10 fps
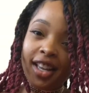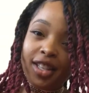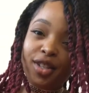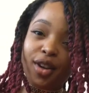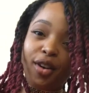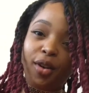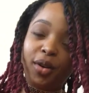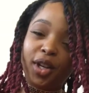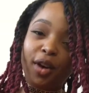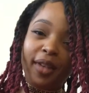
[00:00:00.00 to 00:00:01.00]
So,
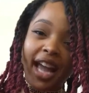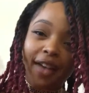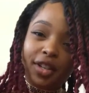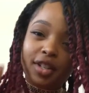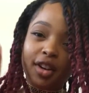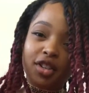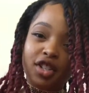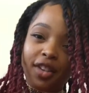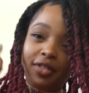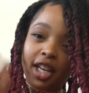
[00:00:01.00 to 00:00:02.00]
we have to start
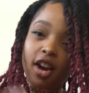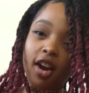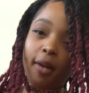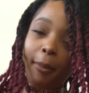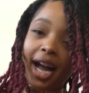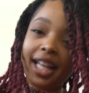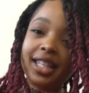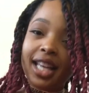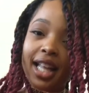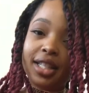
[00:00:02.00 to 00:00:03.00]
shifting our
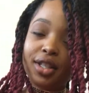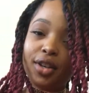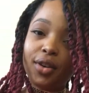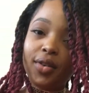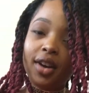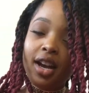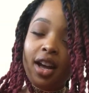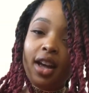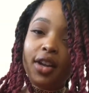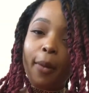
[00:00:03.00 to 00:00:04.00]
mindsets to
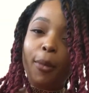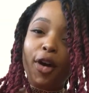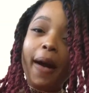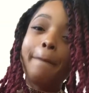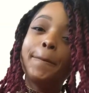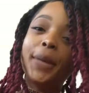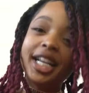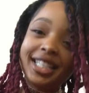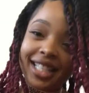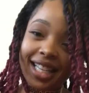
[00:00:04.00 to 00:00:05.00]
a more
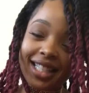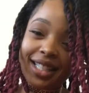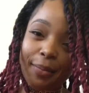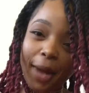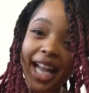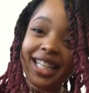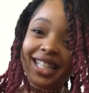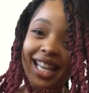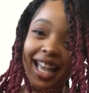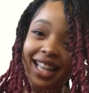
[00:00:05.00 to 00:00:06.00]
abundant
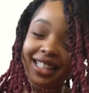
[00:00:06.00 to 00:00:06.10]
mindset.